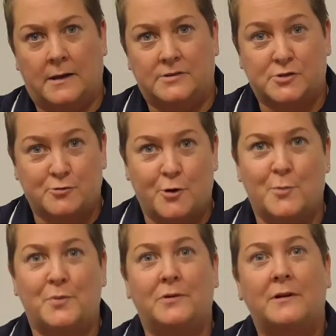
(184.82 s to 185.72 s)

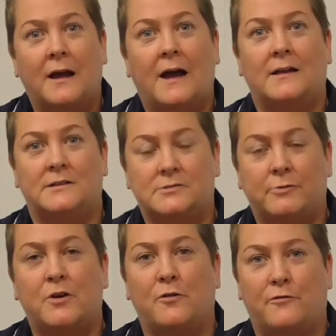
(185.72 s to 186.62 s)
scrub and
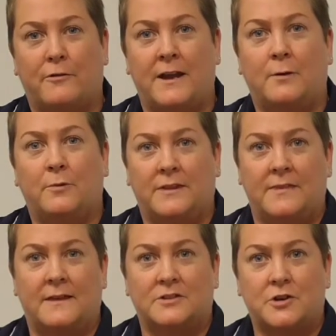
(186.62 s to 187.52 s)
recovery
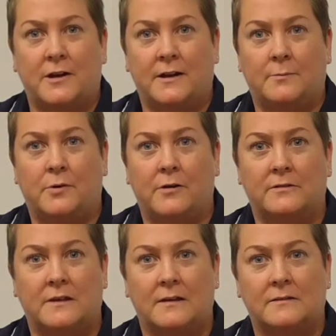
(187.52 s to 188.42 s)
within that training
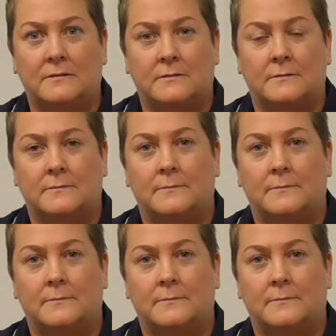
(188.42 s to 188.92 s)
process. So